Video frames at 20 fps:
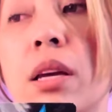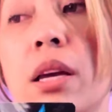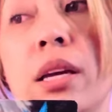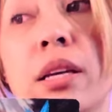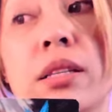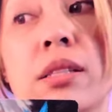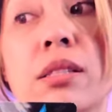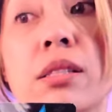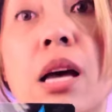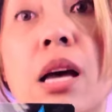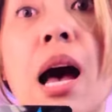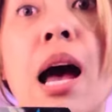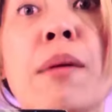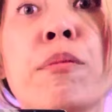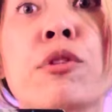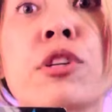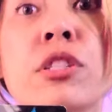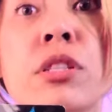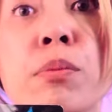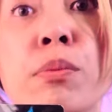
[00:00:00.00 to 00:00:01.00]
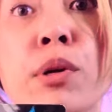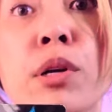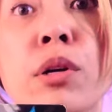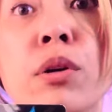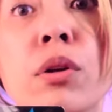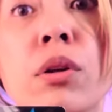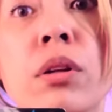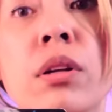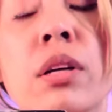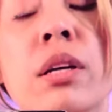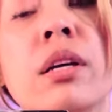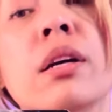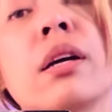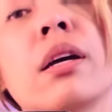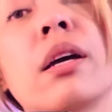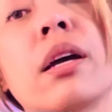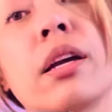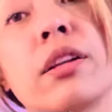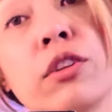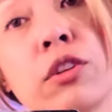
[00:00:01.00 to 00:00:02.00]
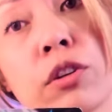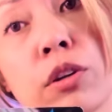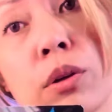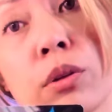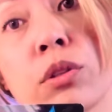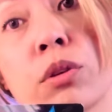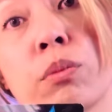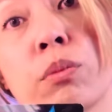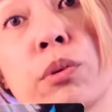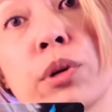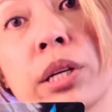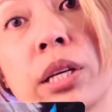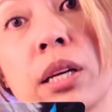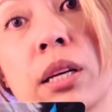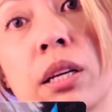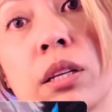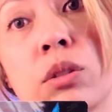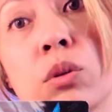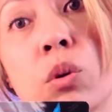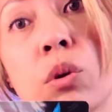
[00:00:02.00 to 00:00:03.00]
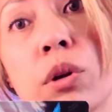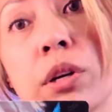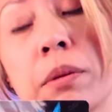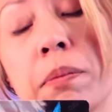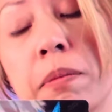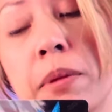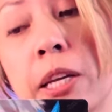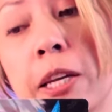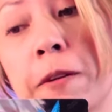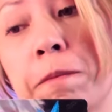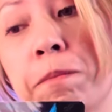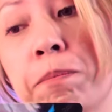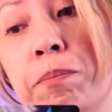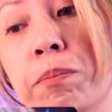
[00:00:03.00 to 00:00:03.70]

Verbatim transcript: is I'm reciprocal and you're also bringing it toward me.